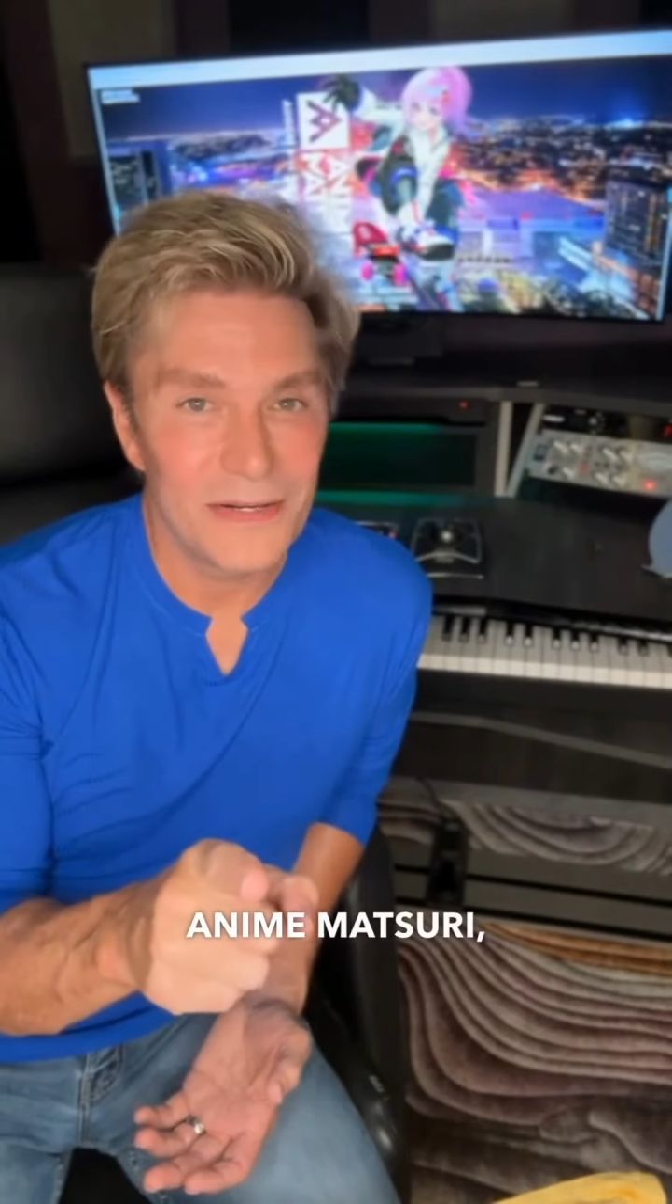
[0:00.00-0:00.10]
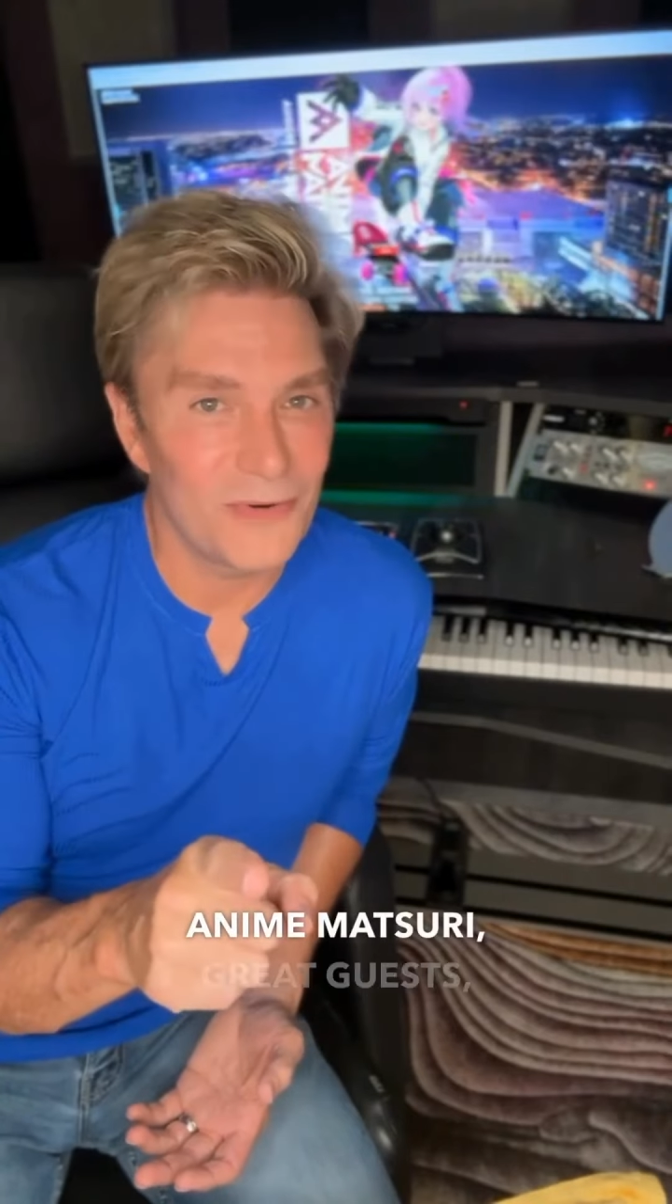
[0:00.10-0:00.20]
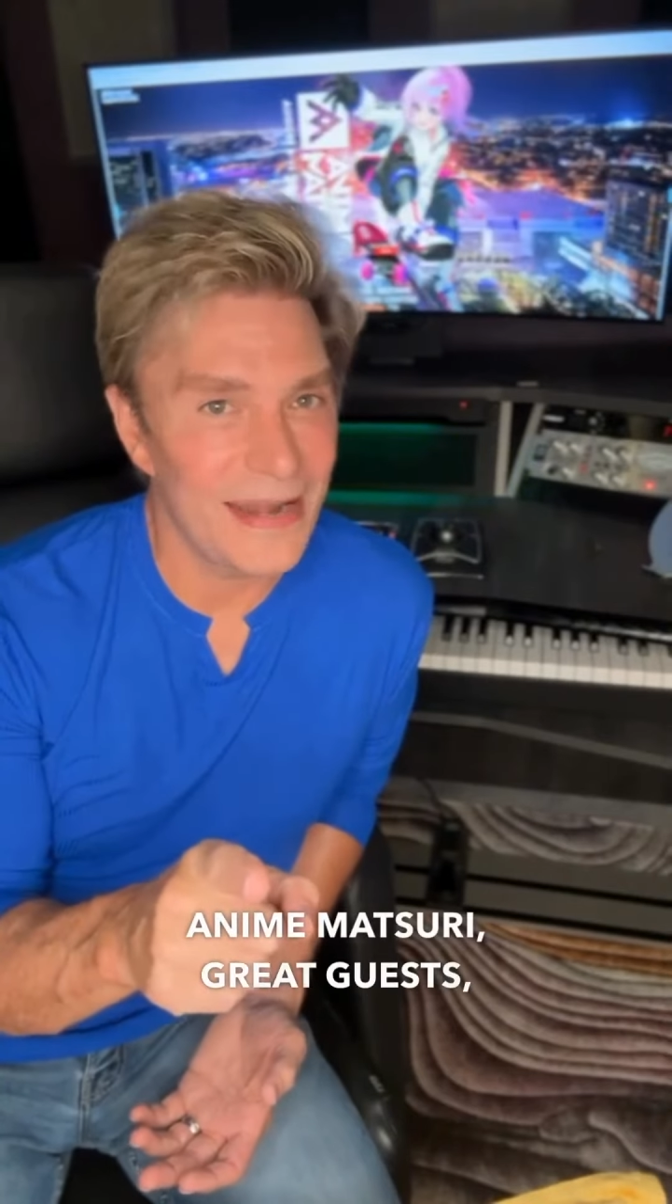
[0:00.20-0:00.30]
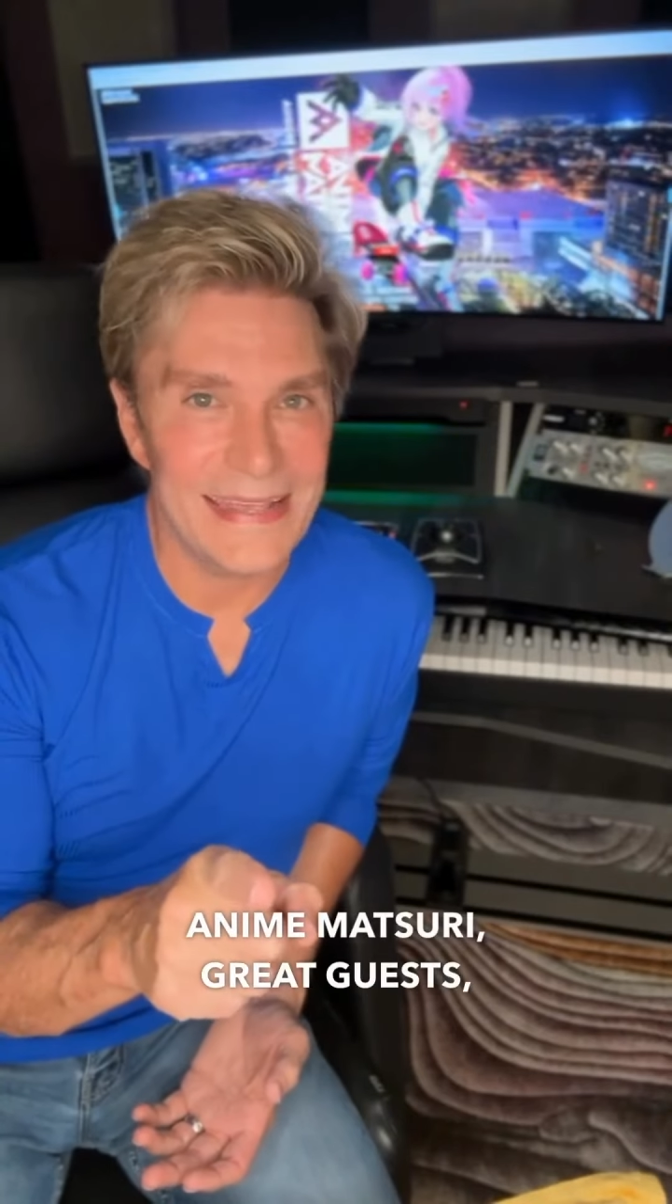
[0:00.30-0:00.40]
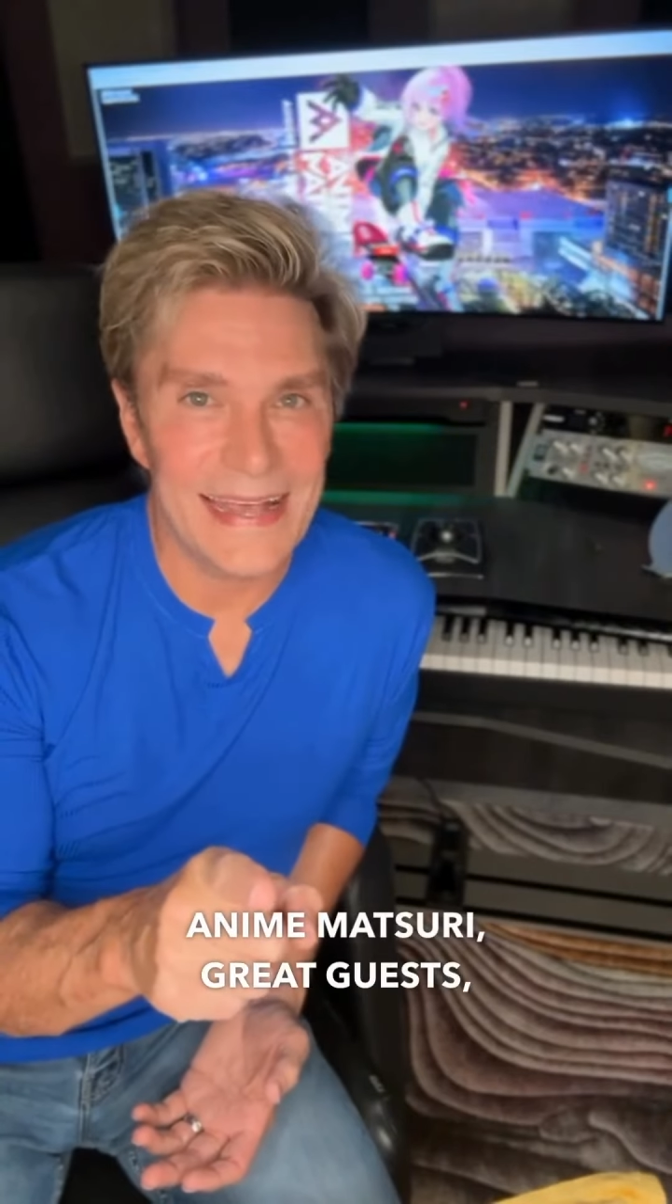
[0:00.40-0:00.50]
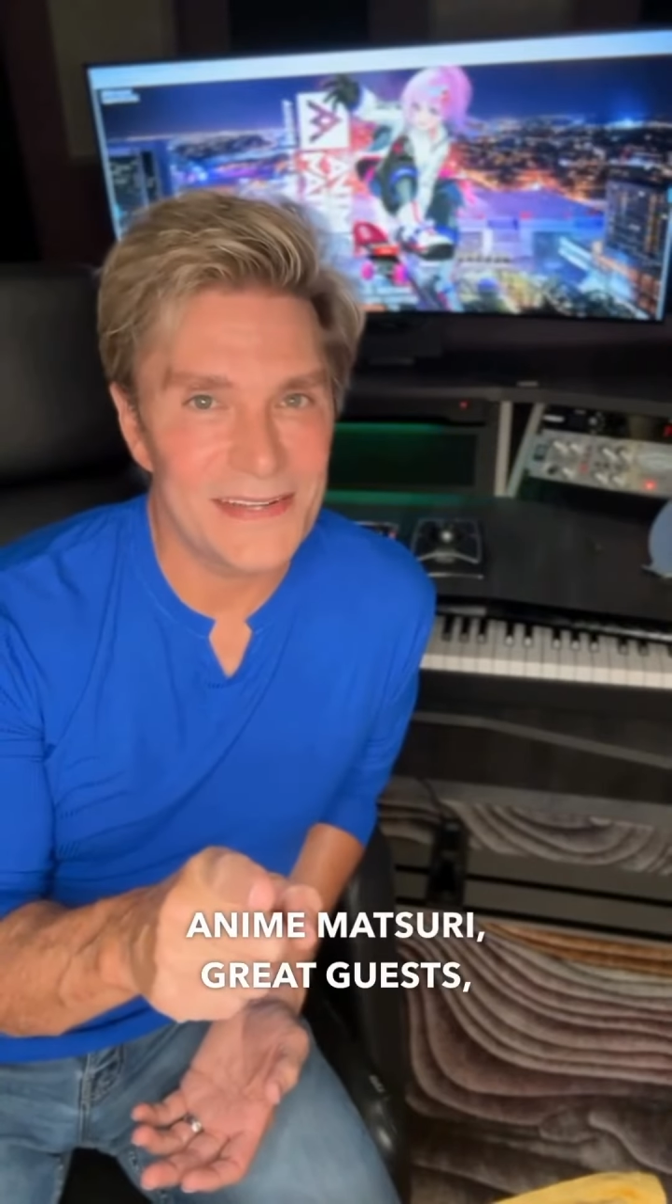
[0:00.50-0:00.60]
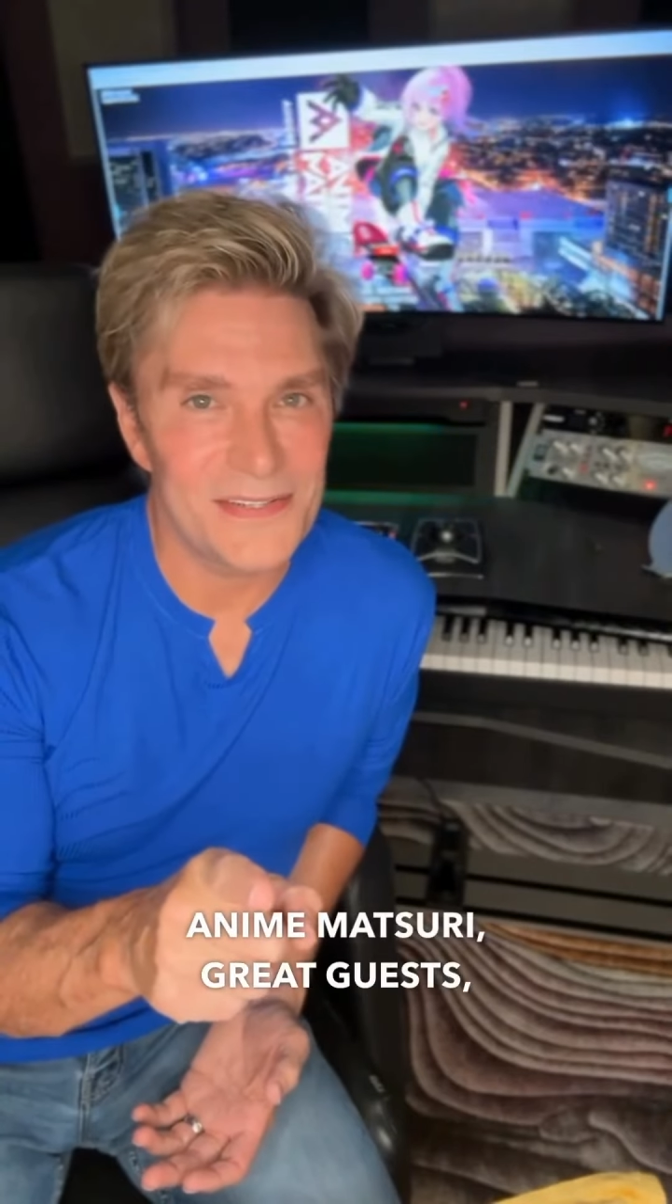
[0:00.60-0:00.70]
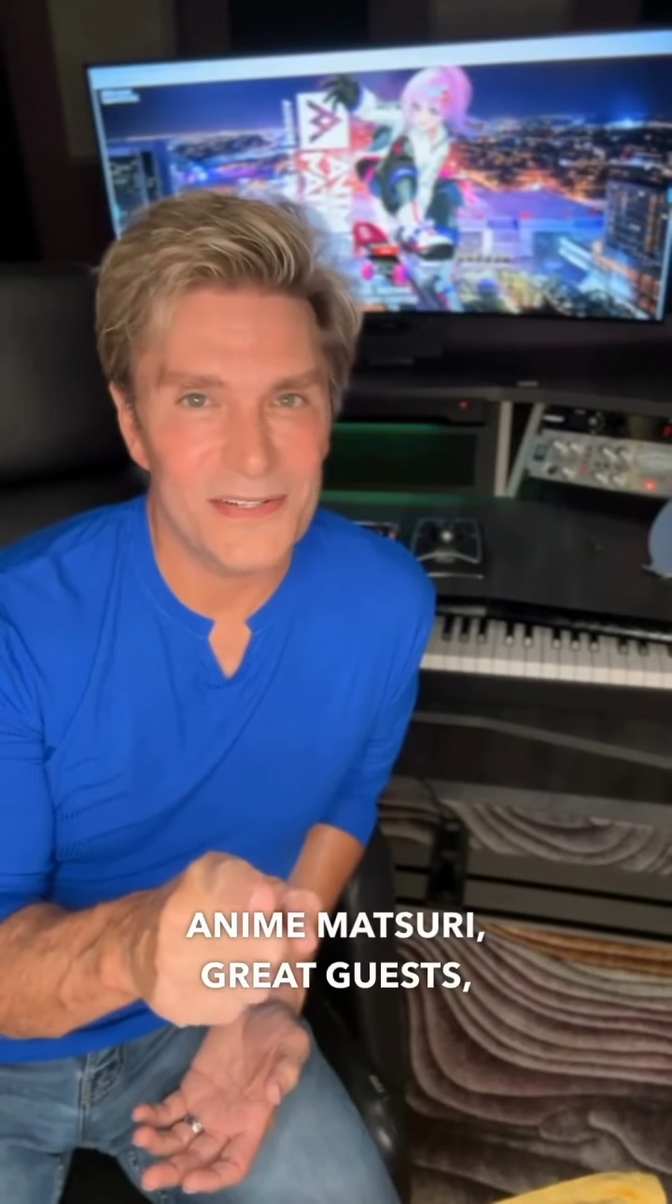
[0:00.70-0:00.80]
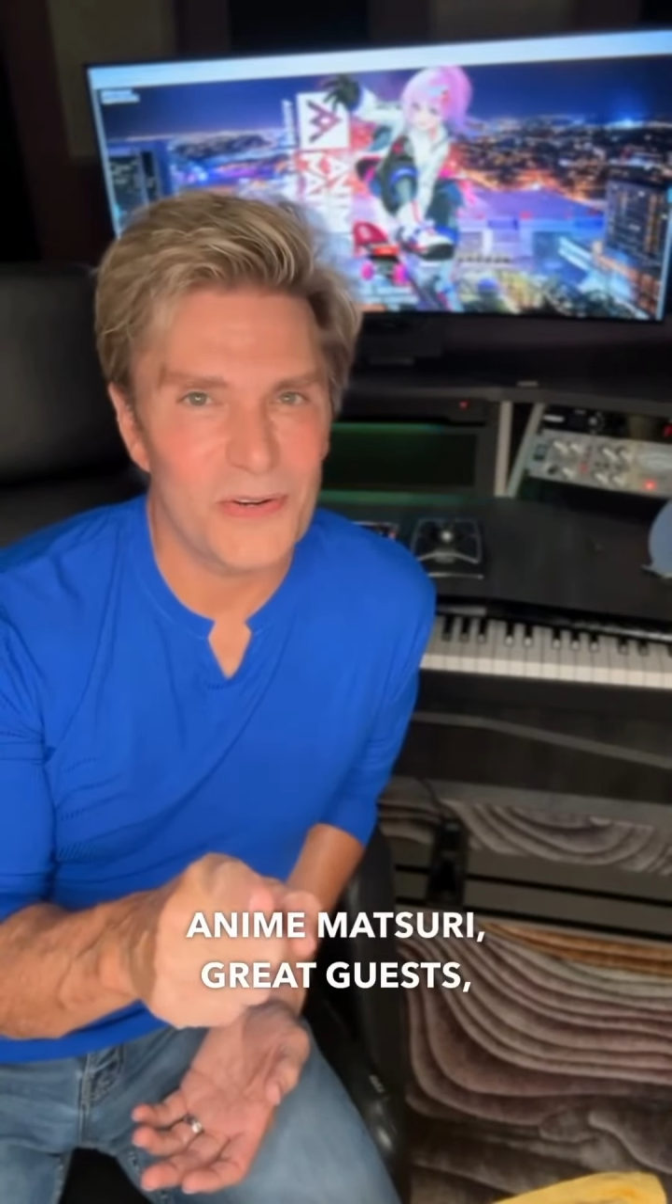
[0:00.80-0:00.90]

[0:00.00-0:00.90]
great guests,